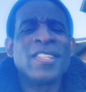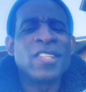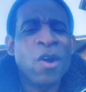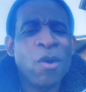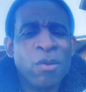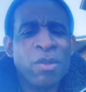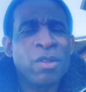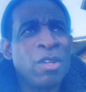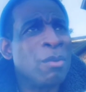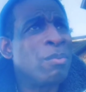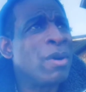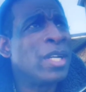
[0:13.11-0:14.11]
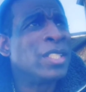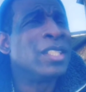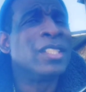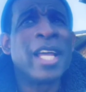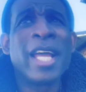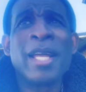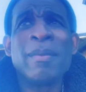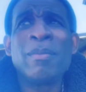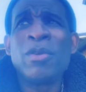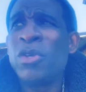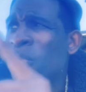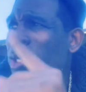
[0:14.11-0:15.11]
exalt your precious
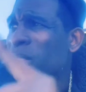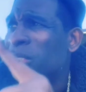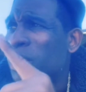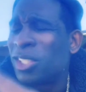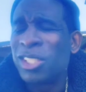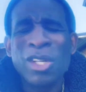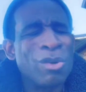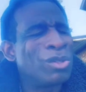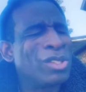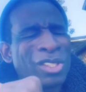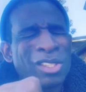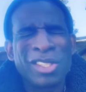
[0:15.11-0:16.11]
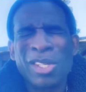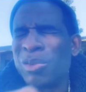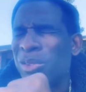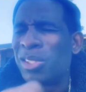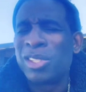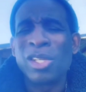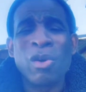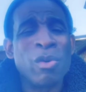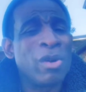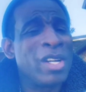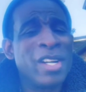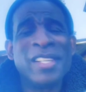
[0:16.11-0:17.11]
name. You are so, so,
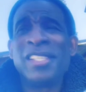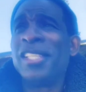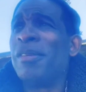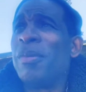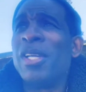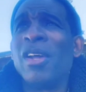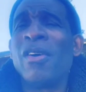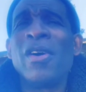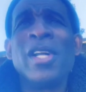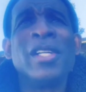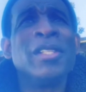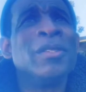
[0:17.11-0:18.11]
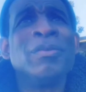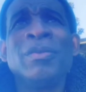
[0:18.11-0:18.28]
so good to me, Lord.